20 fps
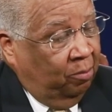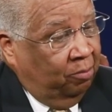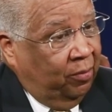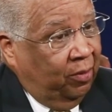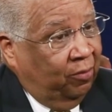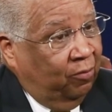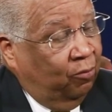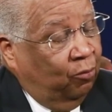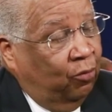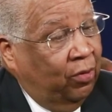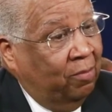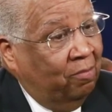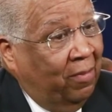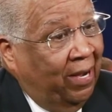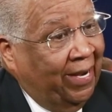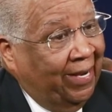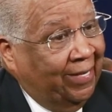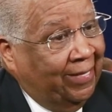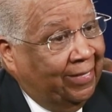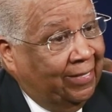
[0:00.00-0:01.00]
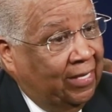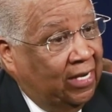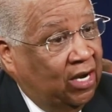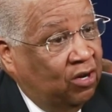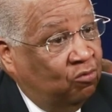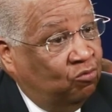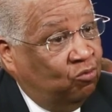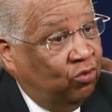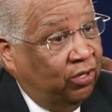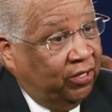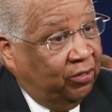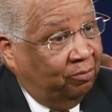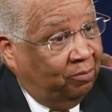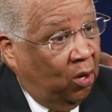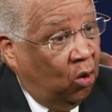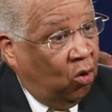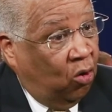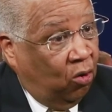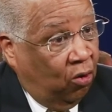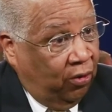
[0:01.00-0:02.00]
But when my son was
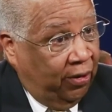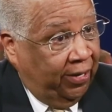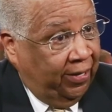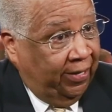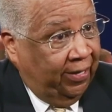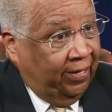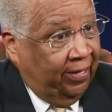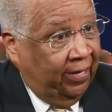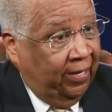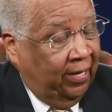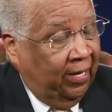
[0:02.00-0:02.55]
born,